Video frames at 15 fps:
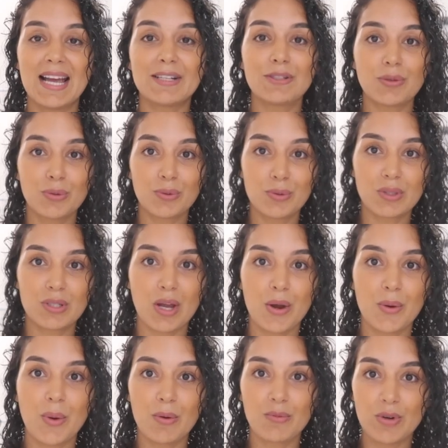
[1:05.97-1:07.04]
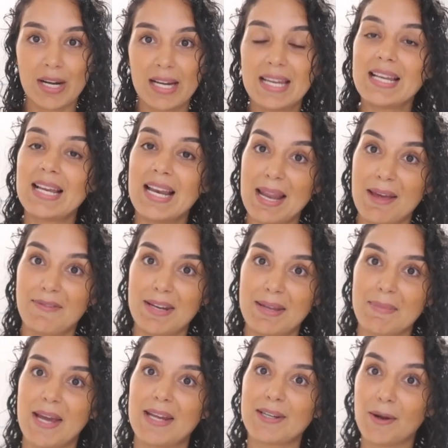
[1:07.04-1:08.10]
and also really cleverly
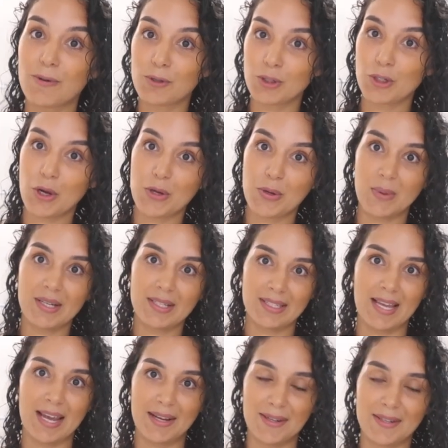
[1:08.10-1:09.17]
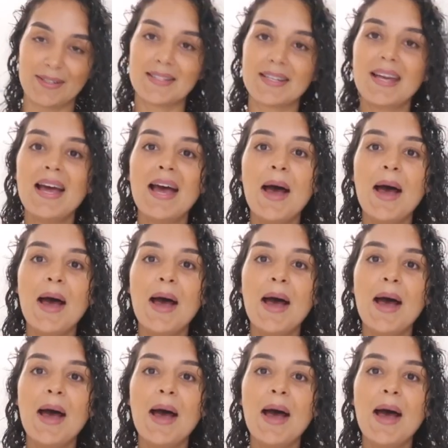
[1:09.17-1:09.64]
made. I'll show you in a second.